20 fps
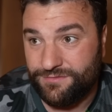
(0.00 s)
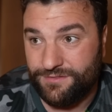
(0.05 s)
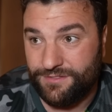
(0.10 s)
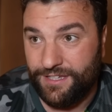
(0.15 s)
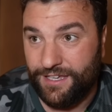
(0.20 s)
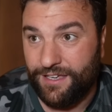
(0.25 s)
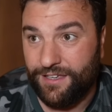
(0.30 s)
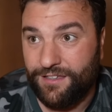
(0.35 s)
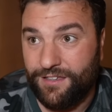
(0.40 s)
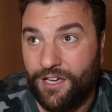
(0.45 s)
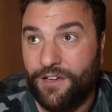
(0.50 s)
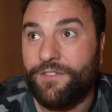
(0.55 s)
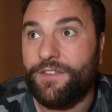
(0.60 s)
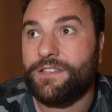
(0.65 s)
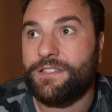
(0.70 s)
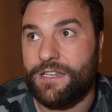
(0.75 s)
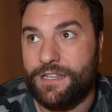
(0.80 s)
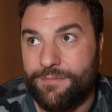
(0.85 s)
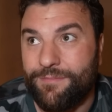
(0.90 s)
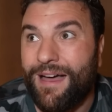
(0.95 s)
Yeah,
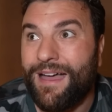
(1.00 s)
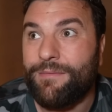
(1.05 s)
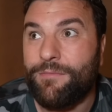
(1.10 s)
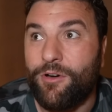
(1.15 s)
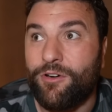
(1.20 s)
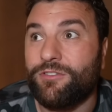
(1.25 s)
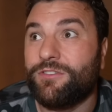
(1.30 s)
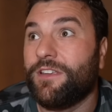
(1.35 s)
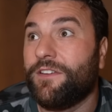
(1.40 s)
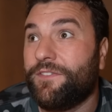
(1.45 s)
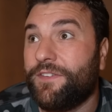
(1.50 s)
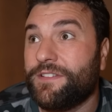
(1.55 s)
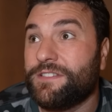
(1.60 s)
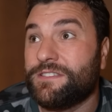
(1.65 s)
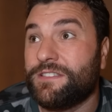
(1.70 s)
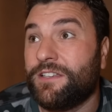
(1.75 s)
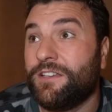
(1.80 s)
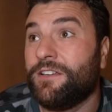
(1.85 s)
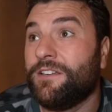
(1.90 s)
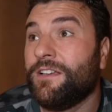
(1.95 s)
obviously my motive
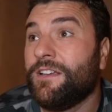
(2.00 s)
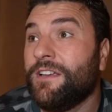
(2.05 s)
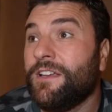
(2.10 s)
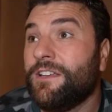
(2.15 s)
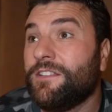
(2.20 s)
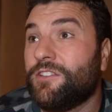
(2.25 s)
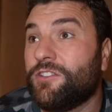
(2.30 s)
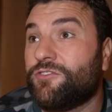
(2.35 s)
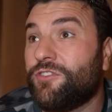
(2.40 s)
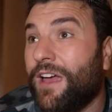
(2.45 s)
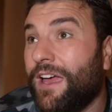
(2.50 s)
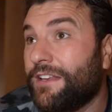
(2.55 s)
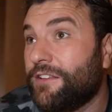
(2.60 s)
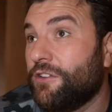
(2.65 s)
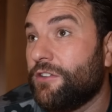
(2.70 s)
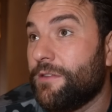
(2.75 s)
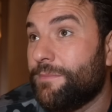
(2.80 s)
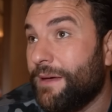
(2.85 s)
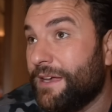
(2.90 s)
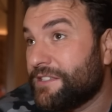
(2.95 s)
is to try and
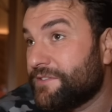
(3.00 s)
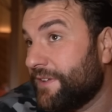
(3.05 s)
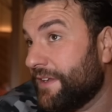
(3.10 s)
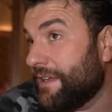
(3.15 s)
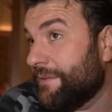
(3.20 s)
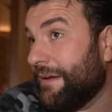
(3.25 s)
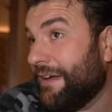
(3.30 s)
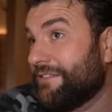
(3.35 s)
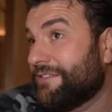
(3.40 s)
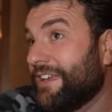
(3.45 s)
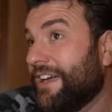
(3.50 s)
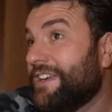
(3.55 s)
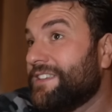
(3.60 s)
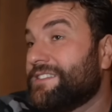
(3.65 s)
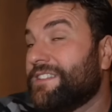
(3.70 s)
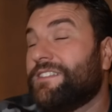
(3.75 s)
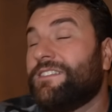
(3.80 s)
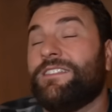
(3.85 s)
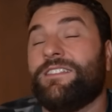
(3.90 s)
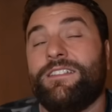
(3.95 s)
do the best thing about
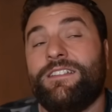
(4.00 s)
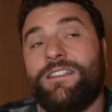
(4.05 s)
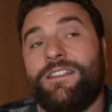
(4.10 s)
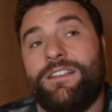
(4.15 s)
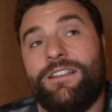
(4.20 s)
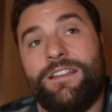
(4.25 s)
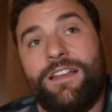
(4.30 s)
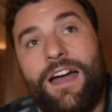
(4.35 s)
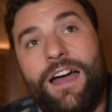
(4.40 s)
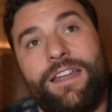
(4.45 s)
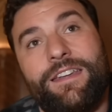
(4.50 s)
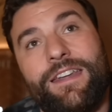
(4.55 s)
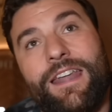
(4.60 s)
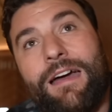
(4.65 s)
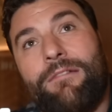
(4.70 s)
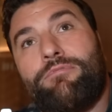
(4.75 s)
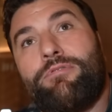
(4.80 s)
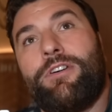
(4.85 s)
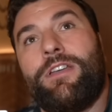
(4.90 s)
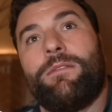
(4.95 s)
Tyson.
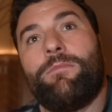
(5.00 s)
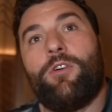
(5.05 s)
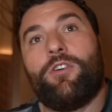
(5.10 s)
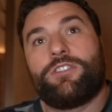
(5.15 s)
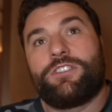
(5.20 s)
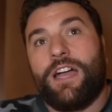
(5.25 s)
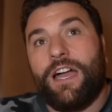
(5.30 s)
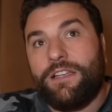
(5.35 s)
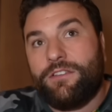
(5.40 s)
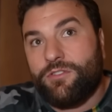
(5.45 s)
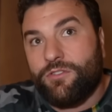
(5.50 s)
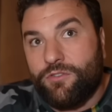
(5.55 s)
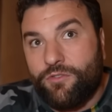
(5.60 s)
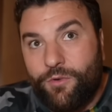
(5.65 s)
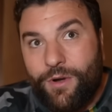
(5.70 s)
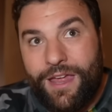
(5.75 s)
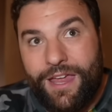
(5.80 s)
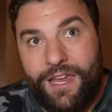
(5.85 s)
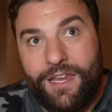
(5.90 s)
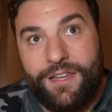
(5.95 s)
And pretty much I took
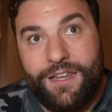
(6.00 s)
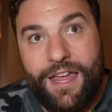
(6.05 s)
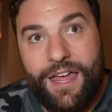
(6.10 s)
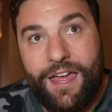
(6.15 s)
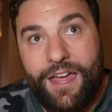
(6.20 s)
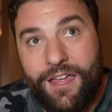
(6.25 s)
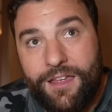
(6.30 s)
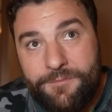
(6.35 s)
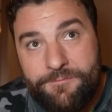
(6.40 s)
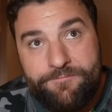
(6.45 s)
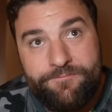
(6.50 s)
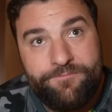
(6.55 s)
rein there.